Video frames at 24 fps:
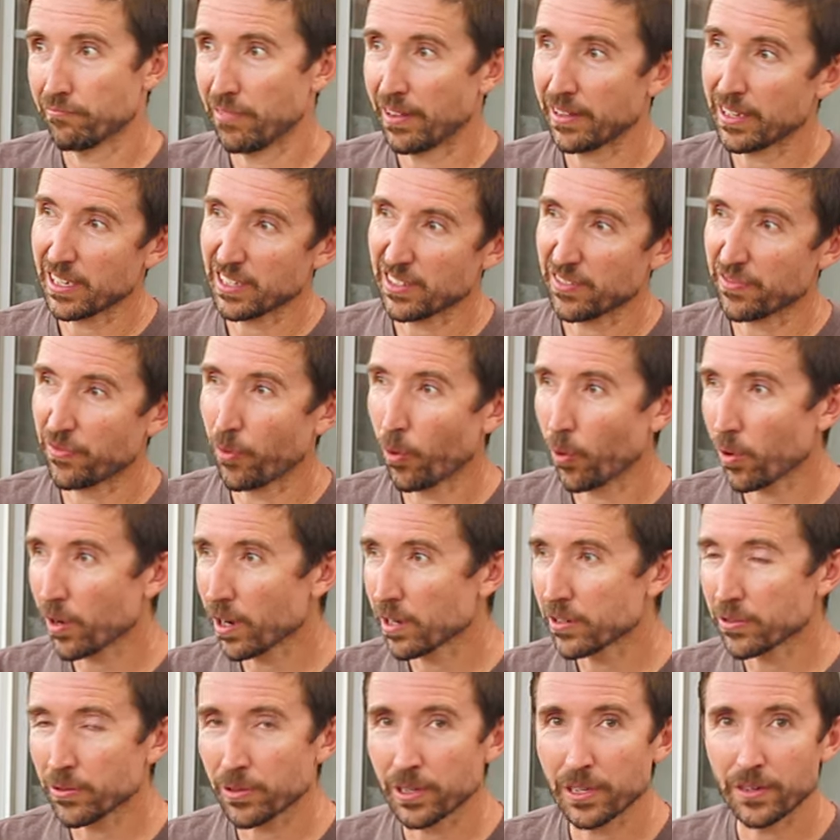I think it's
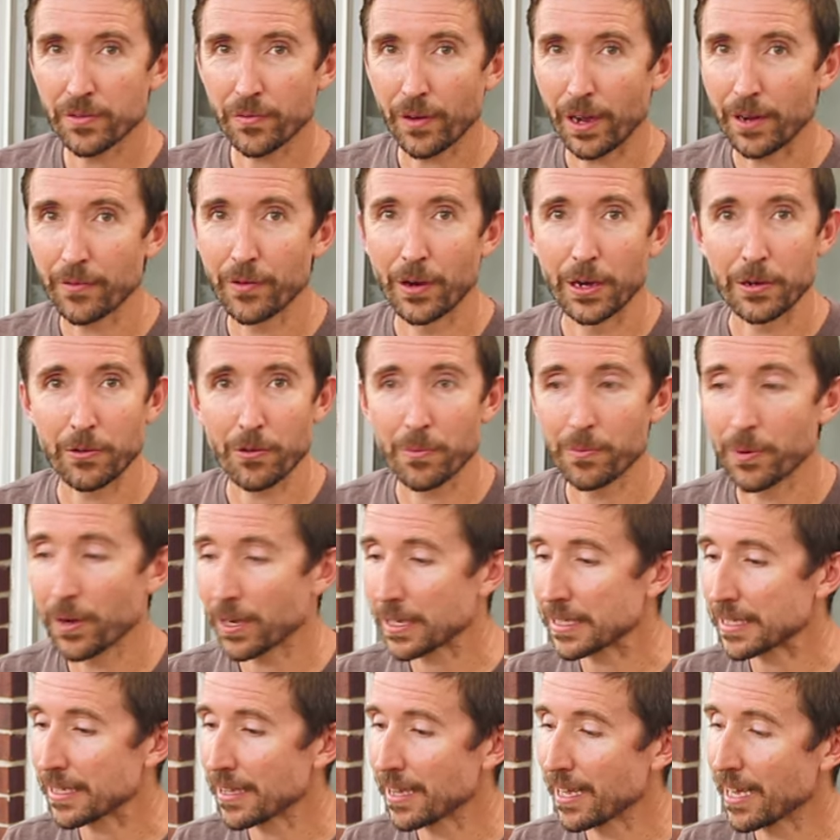400, 500
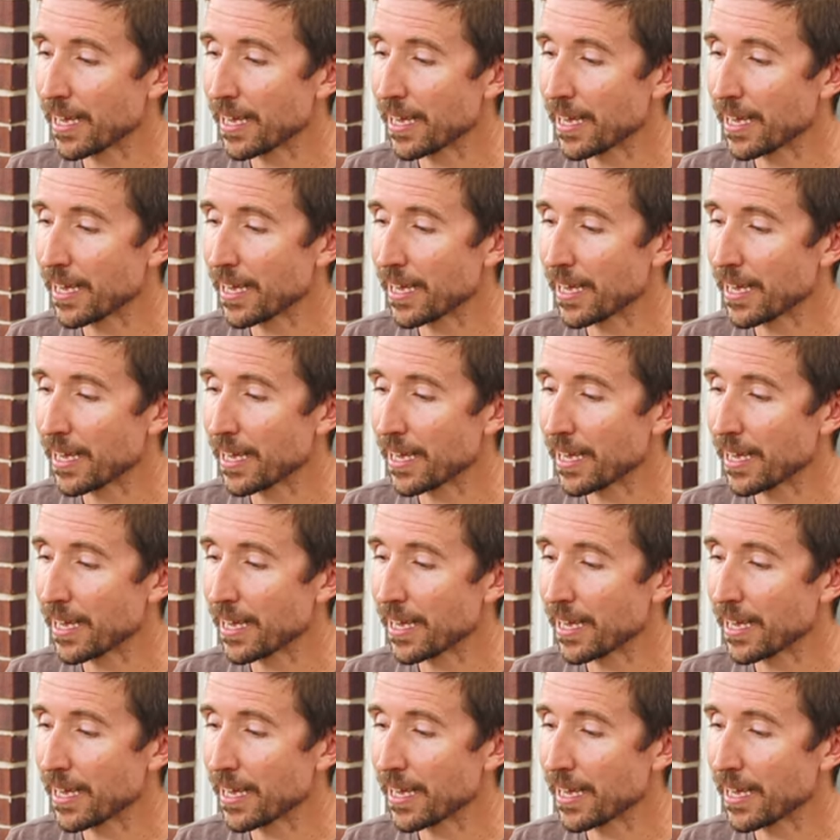bucks